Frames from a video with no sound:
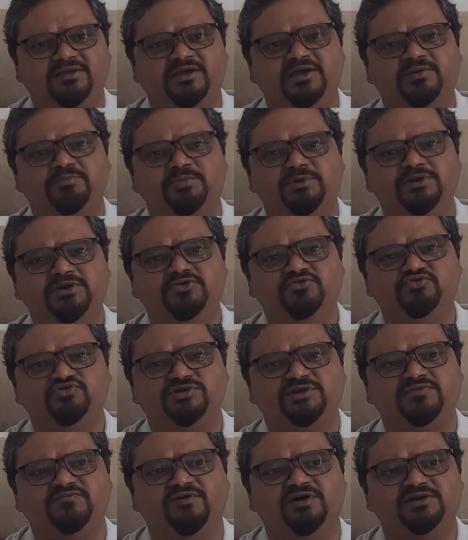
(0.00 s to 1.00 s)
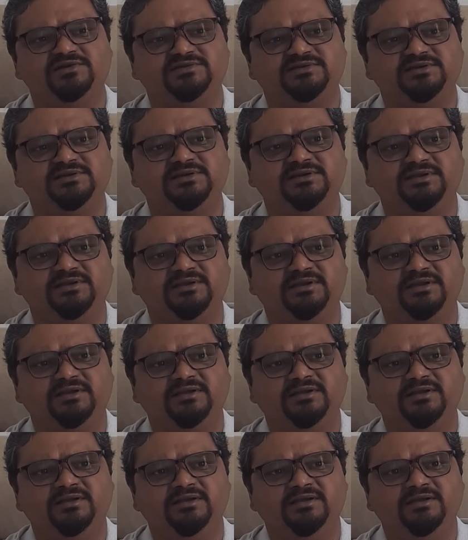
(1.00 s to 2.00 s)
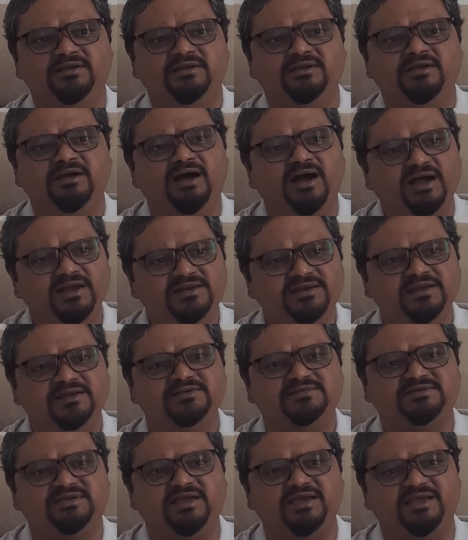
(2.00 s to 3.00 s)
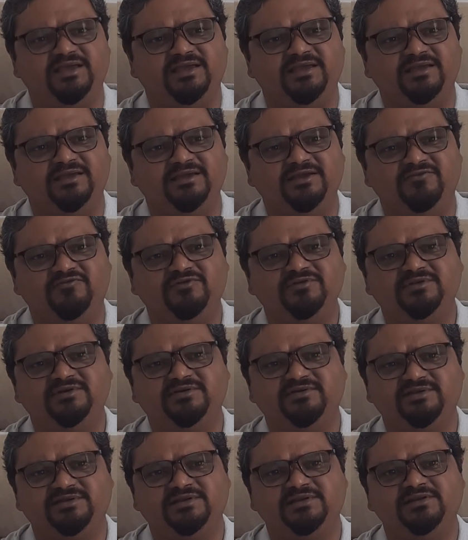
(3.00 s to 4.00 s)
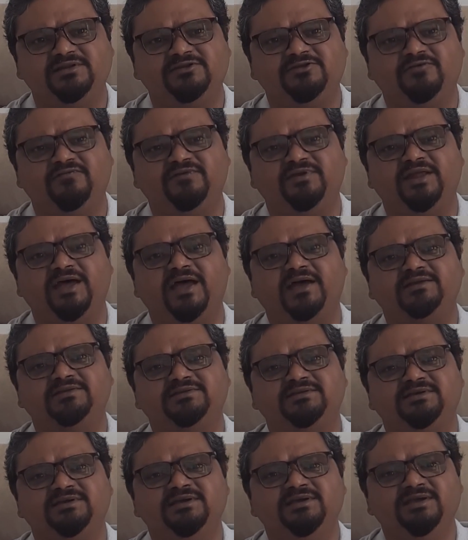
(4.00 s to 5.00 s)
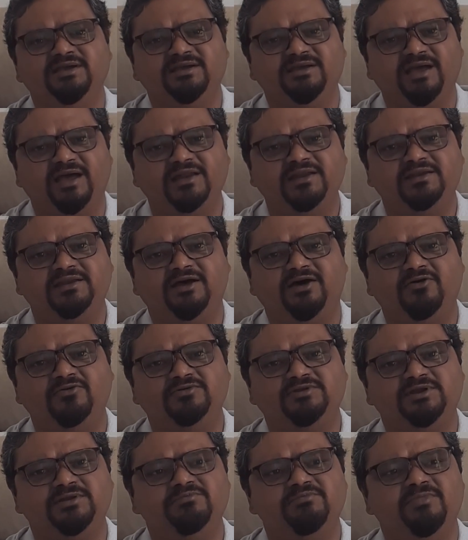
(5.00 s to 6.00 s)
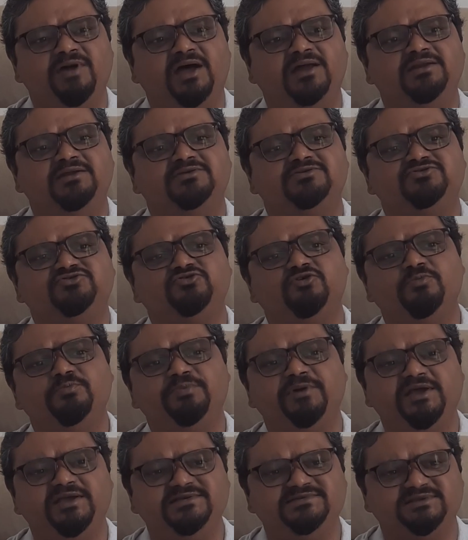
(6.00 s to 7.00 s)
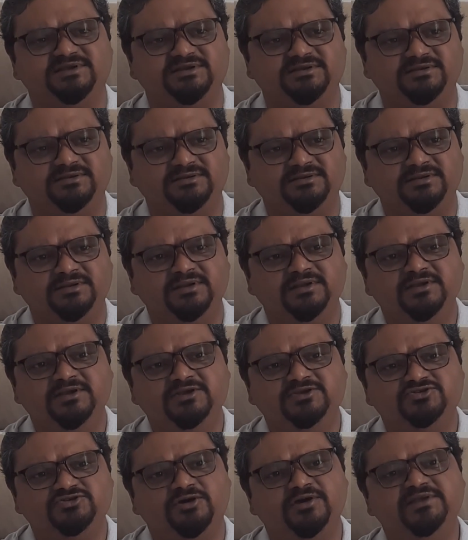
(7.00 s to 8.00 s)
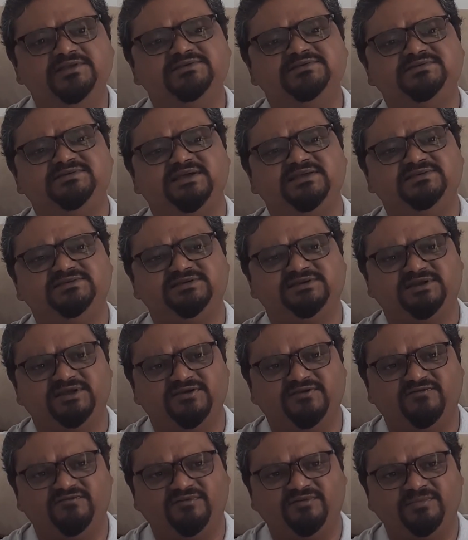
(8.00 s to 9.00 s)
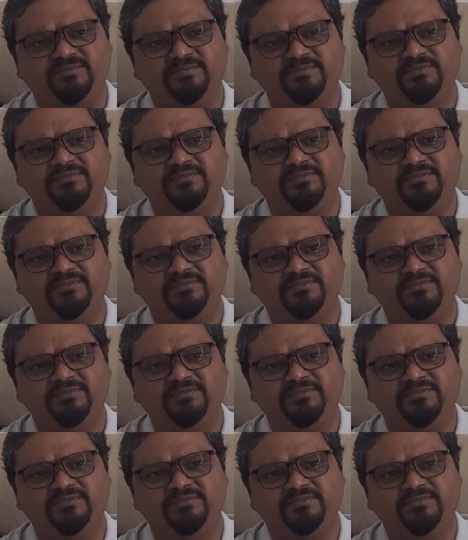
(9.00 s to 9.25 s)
the air pollution worsen? I dare say it was the result of an act carried out in manner so brazen, so insensitive,